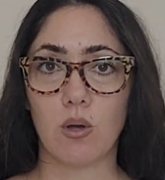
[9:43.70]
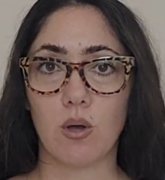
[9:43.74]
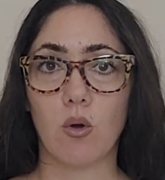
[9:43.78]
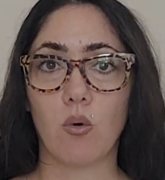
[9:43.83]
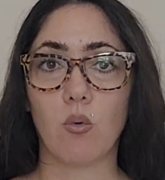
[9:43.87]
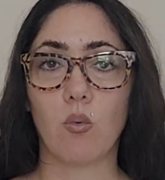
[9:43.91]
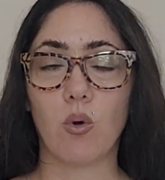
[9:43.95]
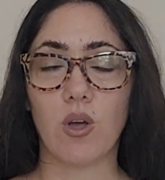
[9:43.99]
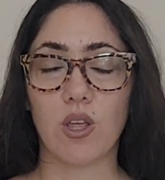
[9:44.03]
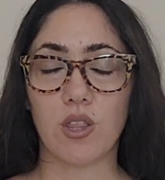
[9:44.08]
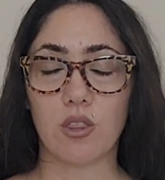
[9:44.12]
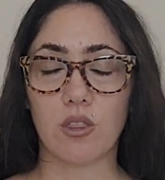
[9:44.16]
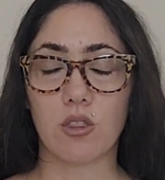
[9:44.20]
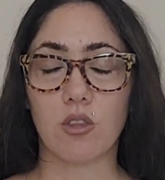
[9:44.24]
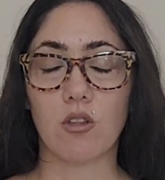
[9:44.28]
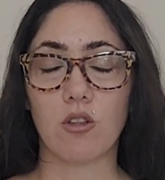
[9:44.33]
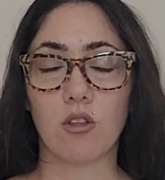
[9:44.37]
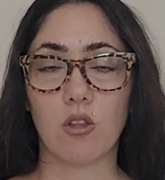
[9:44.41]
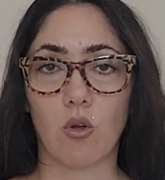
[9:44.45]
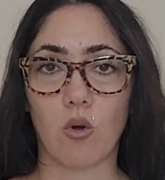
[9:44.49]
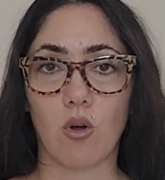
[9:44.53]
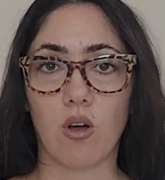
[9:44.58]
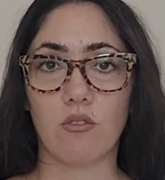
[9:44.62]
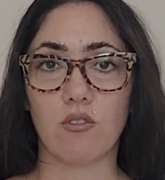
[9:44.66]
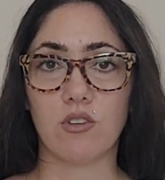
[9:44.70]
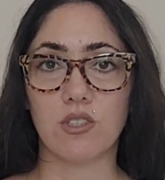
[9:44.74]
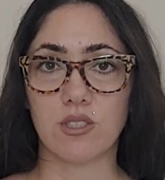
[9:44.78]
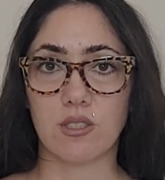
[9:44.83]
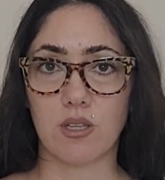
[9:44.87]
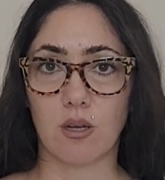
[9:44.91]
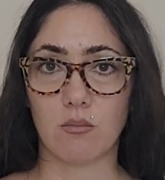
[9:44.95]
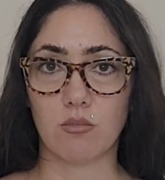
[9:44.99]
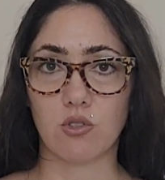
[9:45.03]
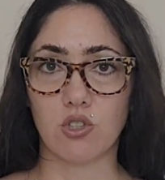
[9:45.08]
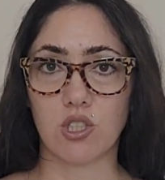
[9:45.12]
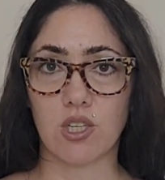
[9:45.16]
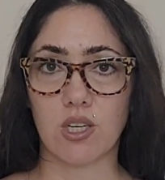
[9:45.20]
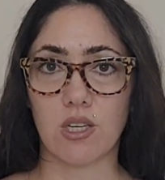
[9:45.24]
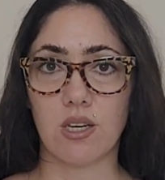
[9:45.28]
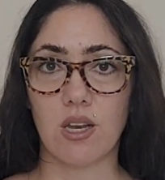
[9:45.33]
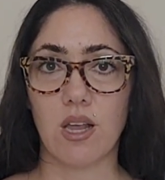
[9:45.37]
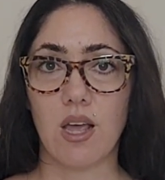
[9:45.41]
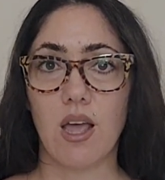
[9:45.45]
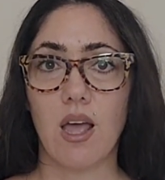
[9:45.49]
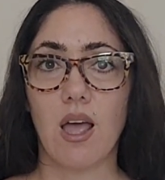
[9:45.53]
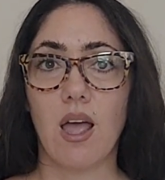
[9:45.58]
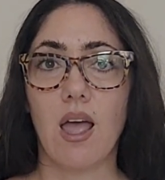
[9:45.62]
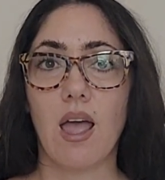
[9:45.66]
with the law of assumption
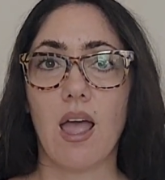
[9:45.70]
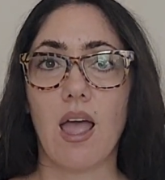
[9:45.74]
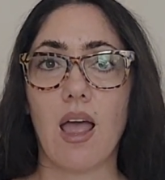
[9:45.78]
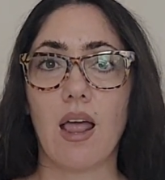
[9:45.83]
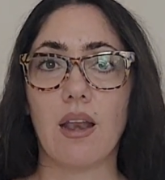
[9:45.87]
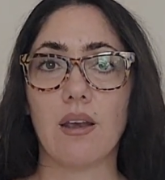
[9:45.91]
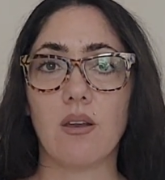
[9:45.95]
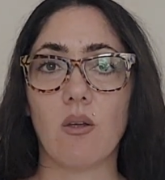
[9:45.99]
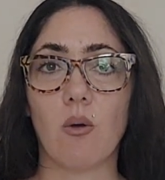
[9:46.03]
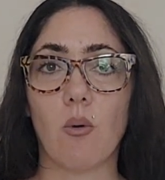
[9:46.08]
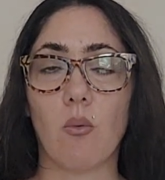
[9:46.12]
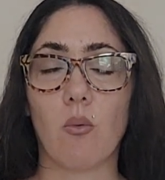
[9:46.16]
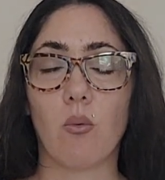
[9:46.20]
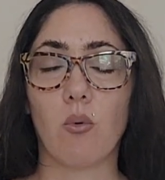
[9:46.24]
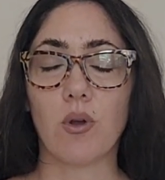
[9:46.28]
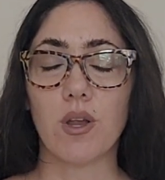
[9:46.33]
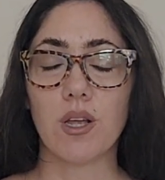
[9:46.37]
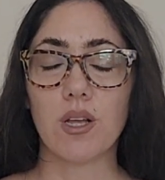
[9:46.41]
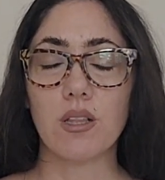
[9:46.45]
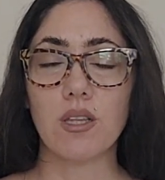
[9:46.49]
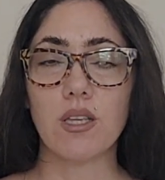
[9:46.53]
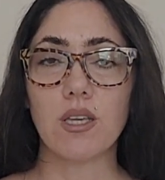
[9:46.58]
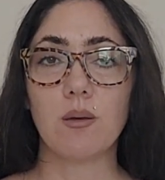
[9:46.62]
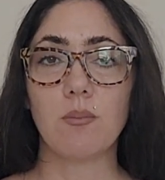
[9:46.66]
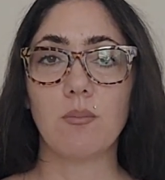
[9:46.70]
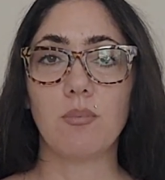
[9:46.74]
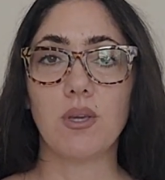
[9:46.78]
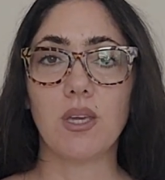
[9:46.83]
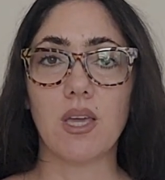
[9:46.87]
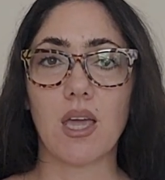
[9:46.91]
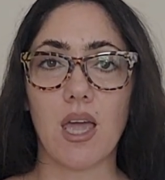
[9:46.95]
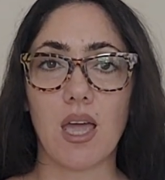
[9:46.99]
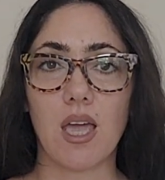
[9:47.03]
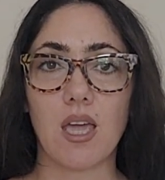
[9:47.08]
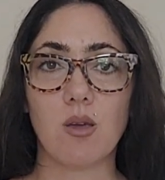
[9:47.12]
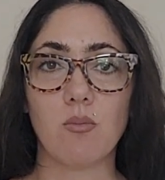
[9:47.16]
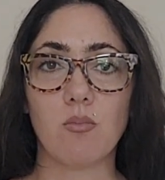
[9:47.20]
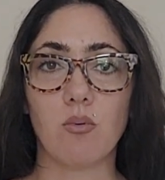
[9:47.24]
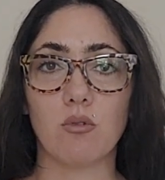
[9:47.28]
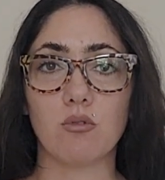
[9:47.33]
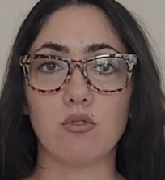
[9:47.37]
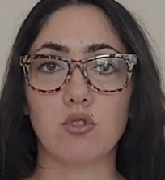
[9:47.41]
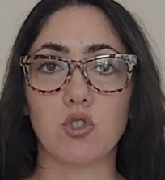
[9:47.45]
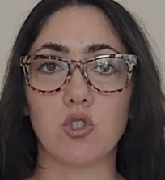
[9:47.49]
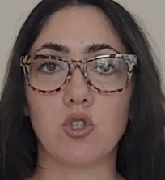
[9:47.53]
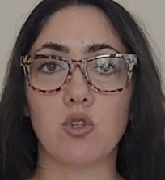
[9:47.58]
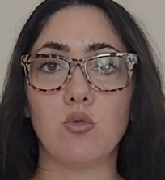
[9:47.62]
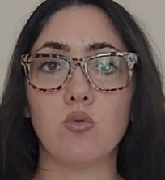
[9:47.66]
and really be able
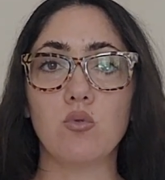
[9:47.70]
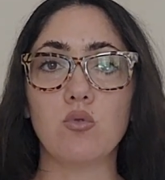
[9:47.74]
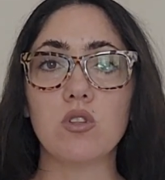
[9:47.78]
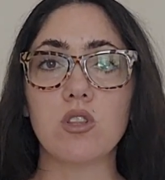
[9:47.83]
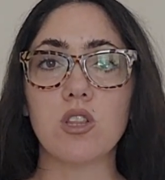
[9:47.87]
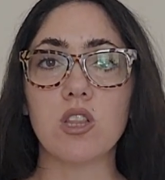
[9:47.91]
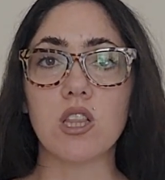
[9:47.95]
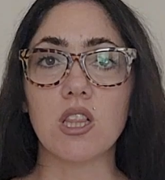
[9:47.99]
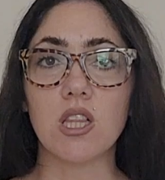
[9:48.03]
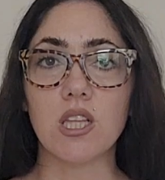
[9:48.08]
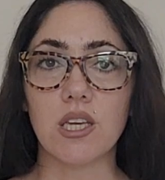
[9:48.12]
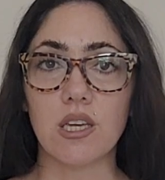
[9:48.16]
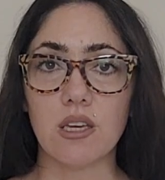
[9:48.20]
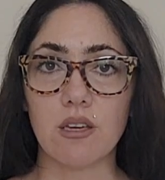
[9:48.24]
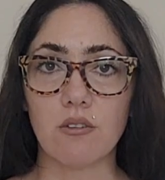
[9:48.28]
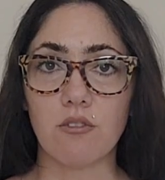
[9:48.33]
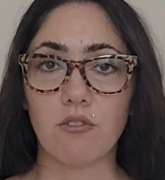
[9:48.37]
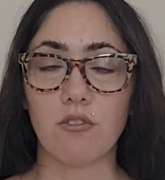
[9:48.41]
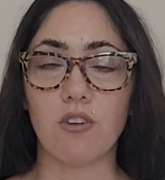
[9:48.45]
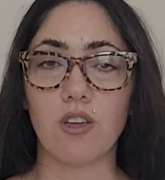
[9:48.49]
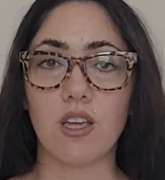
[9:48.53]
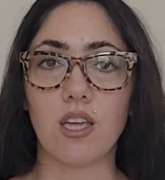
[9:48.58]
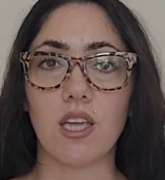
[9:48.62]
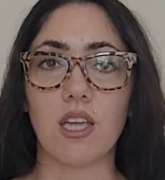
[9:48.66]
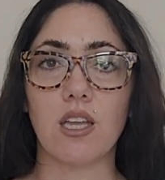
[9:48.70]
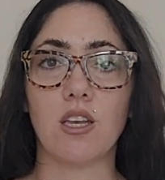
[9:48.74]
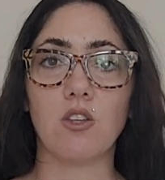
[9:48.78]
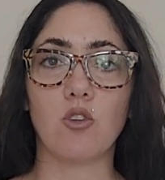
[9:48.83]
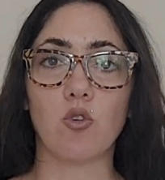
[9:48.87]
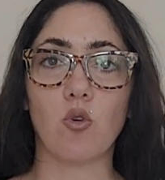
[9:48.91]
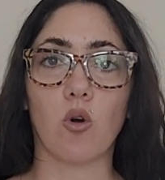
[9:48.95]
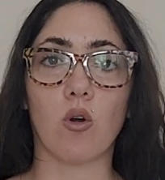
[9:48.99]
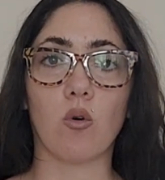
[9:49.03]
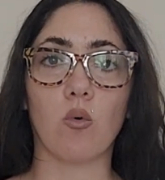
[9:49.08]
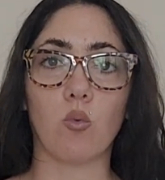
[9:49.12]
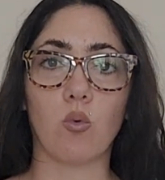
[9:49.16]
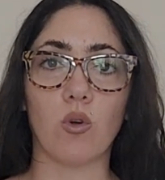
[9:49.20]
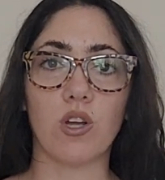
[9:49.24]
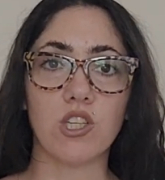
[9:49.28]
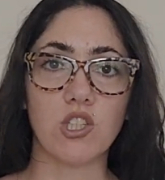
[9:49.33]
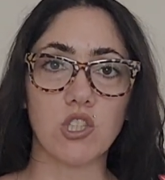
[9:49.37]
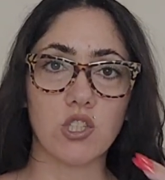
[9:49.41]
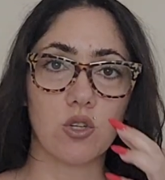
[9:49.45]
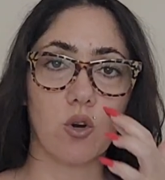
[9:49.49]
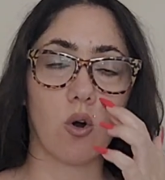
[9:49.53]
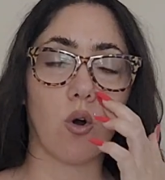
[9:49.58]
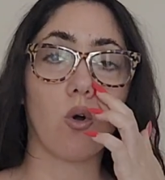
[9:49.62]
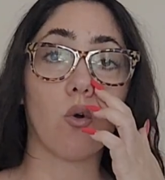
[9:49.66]
to live in your
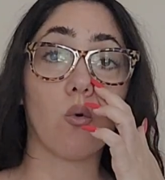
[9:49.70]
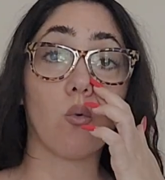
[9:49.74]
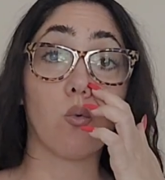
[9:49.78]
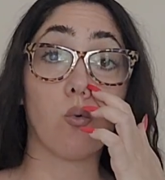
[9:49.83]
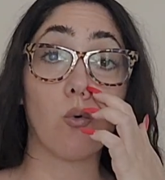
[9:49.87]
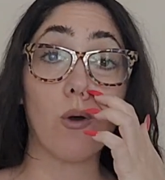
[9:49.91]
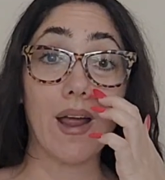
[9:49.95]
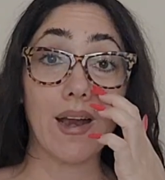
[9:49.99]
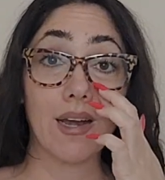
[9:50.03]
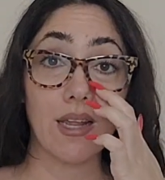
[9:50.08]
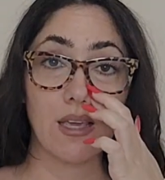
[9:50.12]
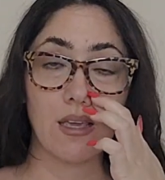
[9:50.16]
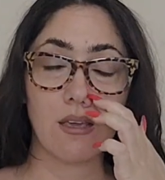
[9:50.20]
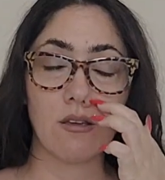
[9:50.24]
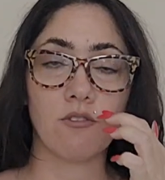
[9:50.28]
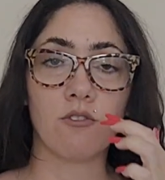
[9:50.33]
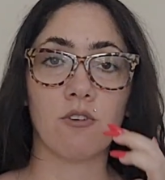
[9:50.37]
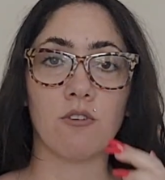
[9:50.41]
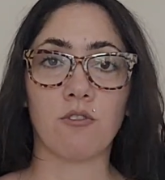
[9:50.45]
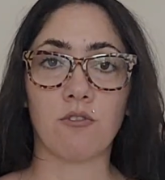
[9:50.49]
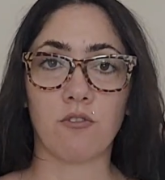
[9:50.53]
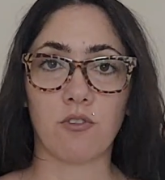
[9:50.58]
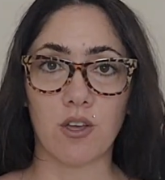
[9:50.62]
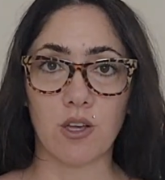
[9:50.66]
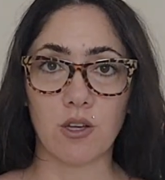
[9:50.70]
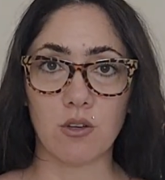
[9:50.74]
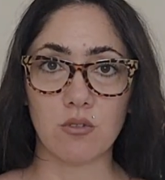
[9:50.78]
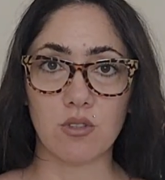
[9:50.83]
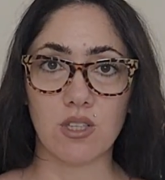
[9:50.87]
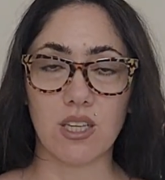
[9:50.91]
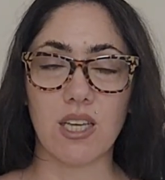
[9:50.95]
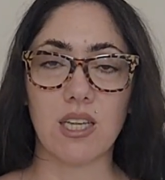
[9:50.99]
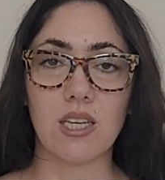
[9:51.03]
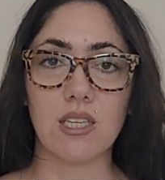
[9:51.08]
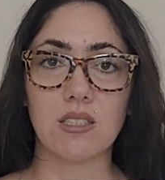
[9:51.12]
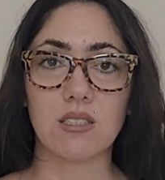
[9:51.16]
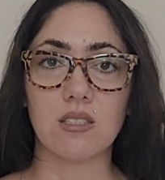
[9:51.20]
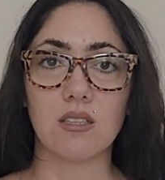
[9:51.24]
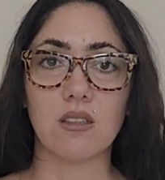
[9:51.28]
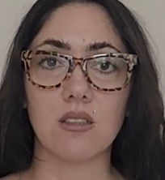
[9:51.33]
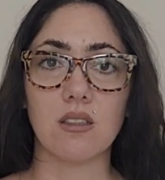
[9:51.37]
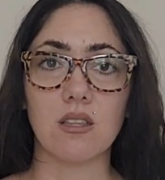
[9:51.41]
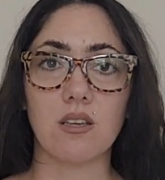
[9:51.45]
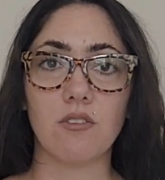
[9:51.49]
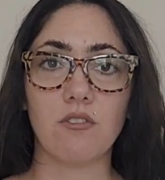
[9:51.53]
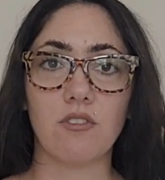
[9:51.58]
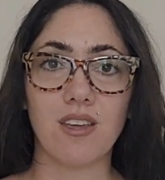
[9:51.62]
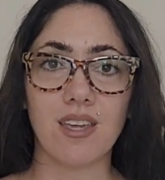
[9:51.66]
wish already fulfilled. It is
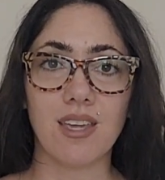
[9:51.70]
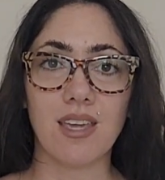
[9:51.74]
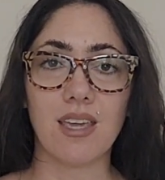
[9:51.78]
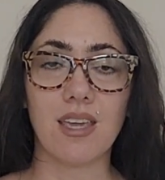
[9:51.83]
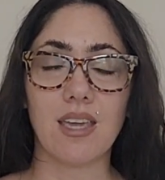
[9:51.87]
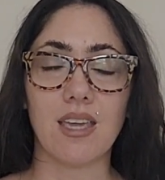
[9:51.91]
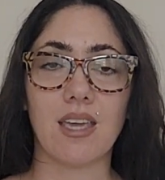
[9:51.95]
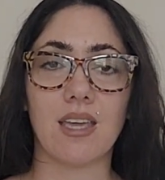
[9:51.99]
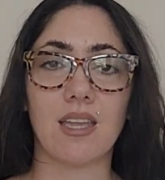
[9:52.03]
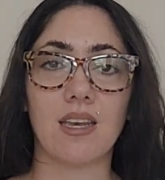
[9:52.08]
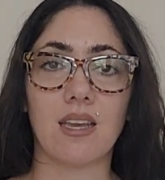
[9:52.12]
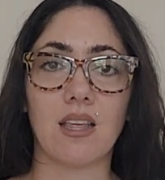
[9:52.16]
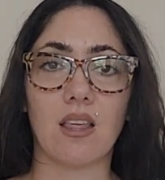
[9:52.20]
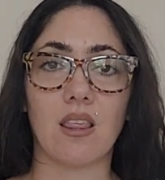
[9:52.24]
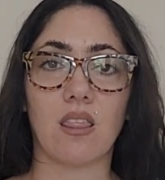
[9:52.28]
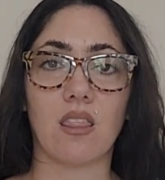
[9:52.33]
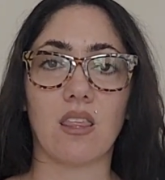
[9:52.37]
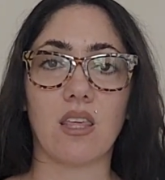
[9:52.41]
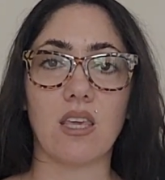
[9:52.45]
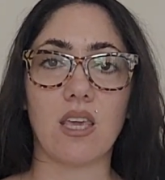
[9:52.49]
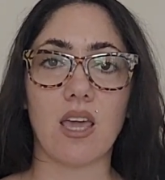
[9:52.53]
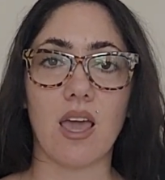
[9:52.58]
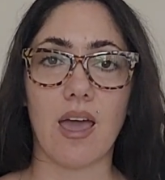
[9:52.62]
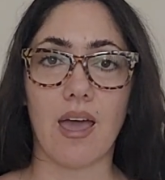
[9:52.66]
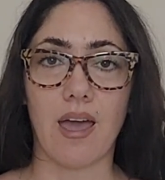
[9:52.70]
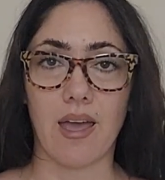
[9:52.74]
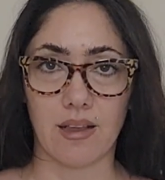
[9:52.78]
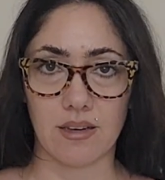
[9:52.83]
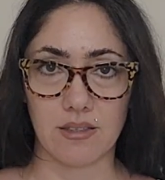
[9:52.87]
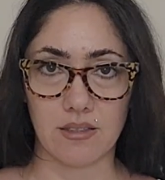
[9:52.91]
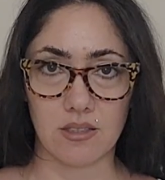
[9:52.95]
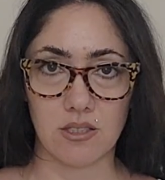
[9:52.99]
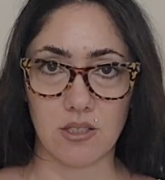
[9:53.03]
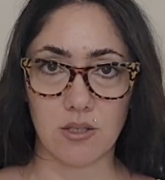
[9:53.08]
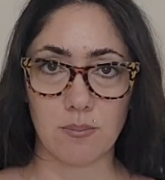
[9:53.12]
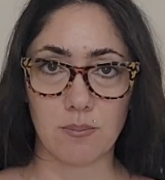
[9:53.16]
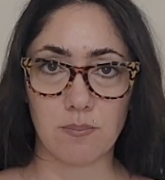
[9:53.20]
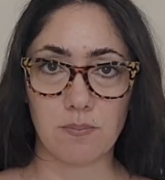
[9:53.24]
living in the end.